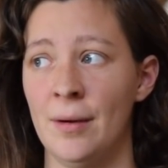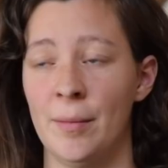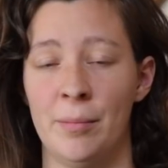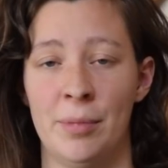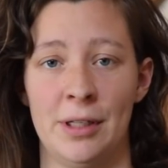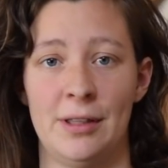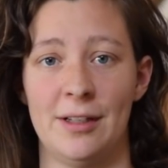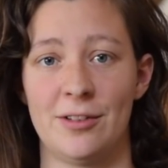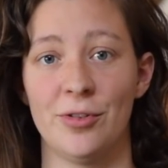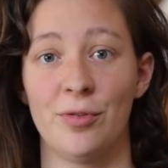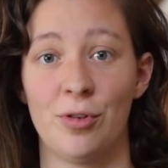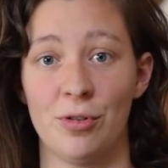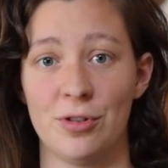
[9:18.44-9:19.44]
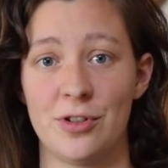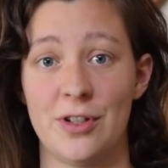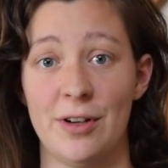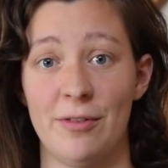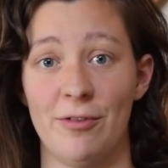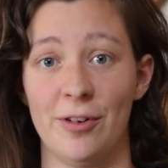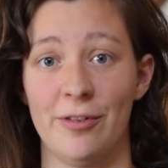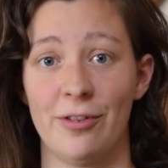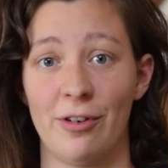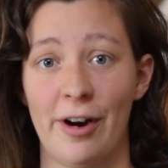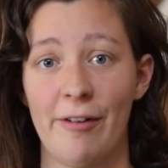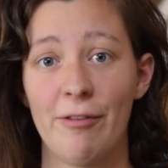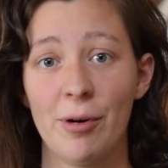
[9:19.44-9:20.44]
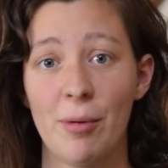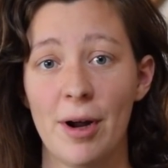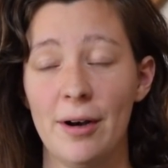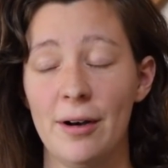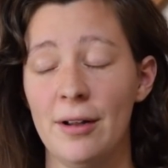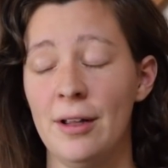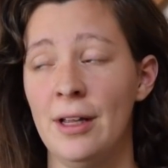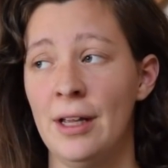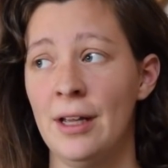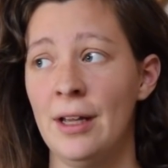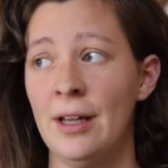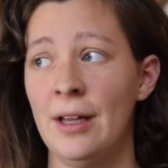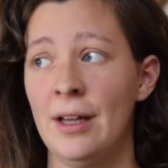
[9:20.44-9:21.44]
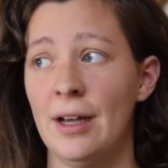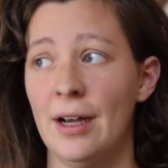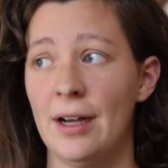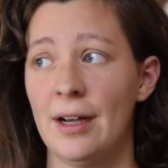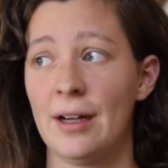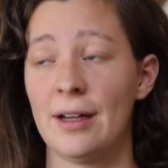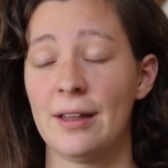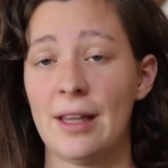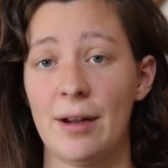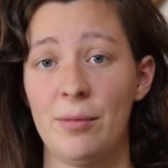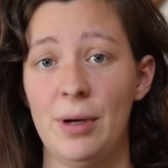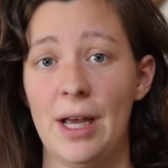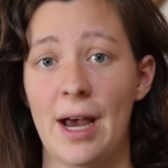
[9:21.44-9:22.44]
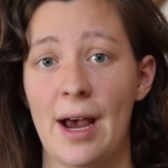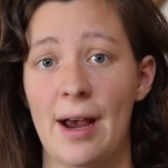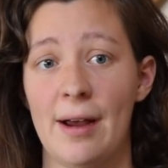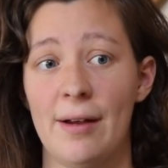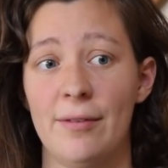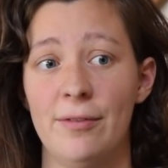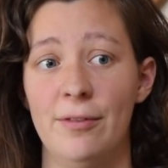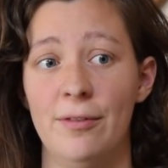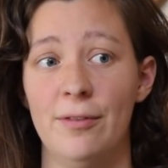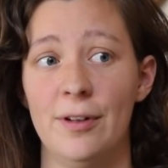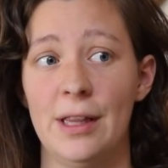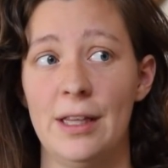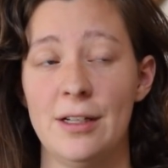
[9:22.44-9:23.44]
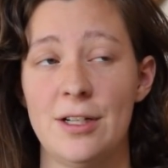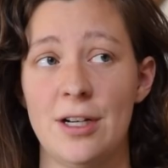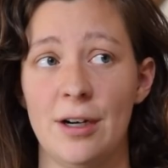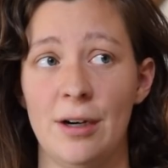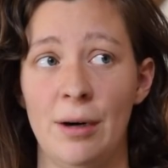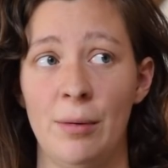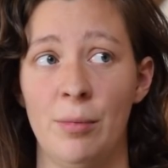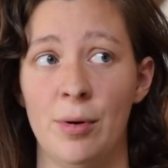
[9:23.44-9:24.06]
But that's of course different for everyone. Then we have this year